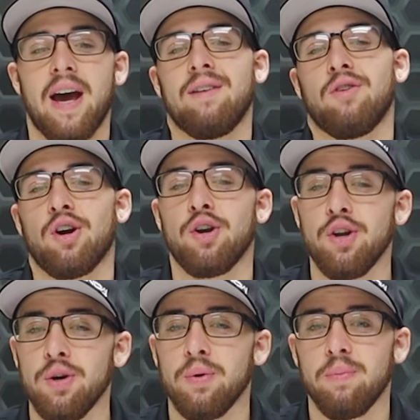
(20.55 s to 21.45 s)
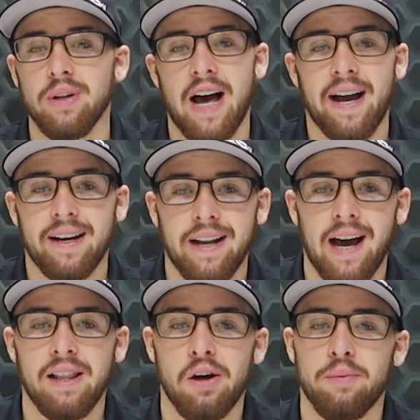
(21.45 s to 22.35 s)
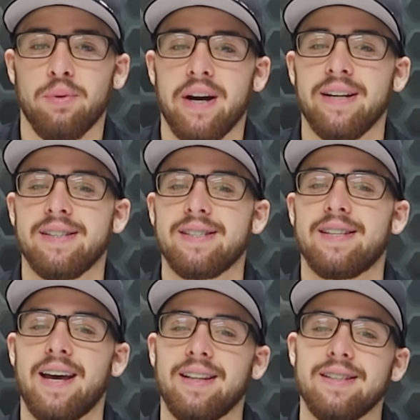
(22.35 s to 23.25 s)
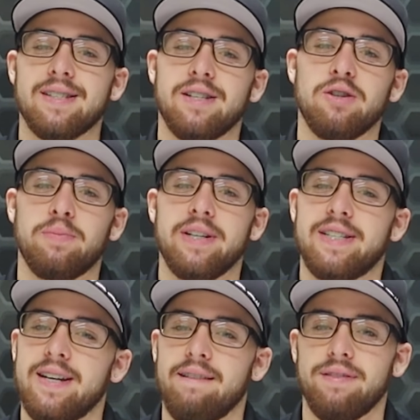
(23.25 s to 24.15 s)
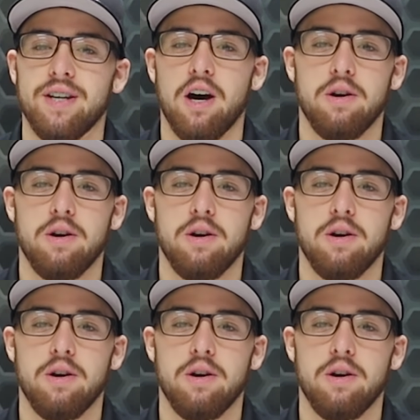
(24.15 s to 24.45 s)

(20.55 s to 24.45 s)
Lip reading: we have our new black nylon braided stainless steel Ptfe